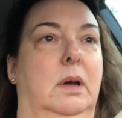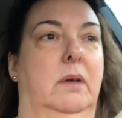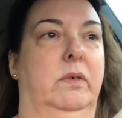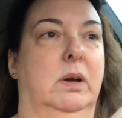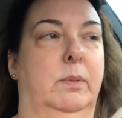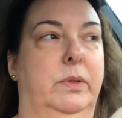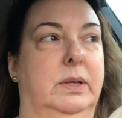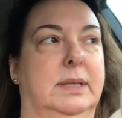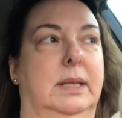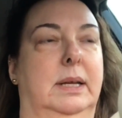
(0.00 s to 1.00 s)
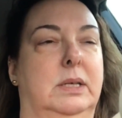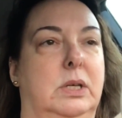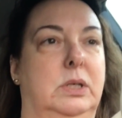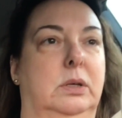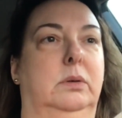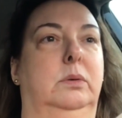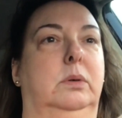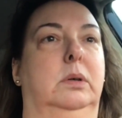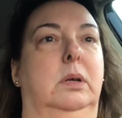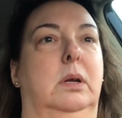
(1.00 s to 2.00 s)
I have a couple things I'd like to do,
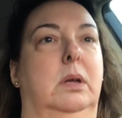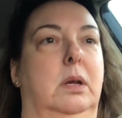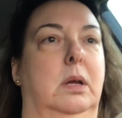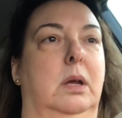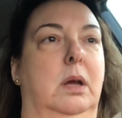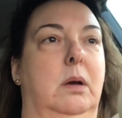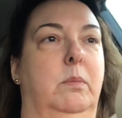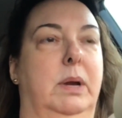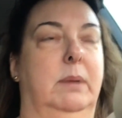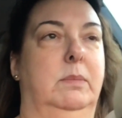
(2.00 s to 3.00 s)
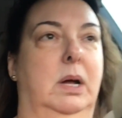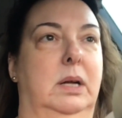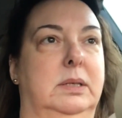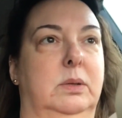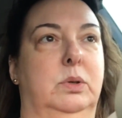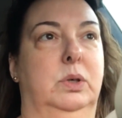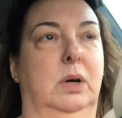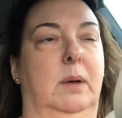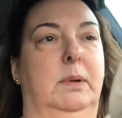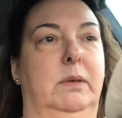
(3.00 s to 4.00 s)
but I'm not so sure
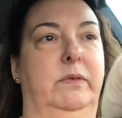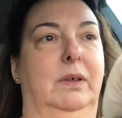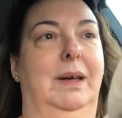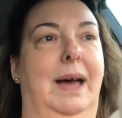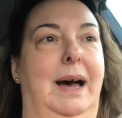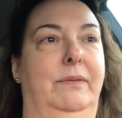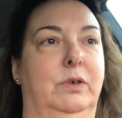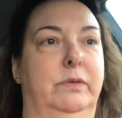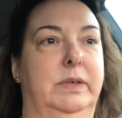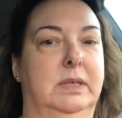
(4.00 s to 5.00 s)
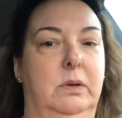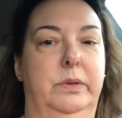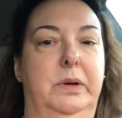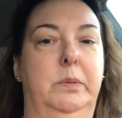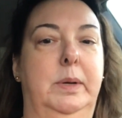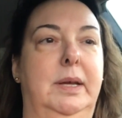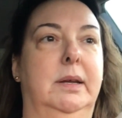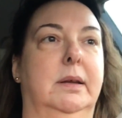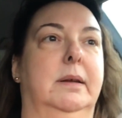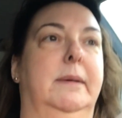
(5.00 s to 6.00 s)
how I'm going to feel after physical therapy.
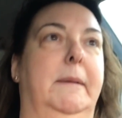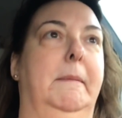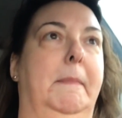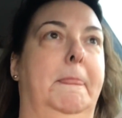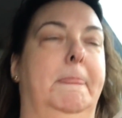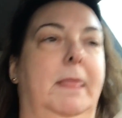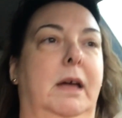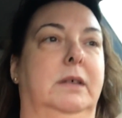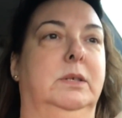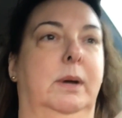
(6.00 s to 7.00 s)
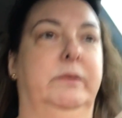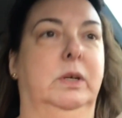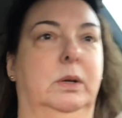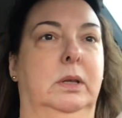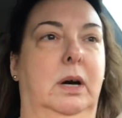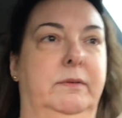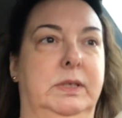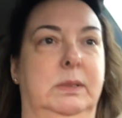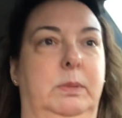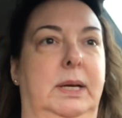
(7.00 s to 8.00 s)
I also have to go to the
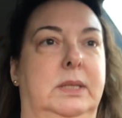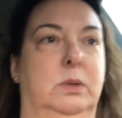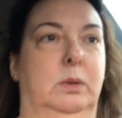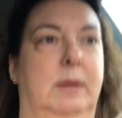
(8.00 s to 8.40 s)
office supply store.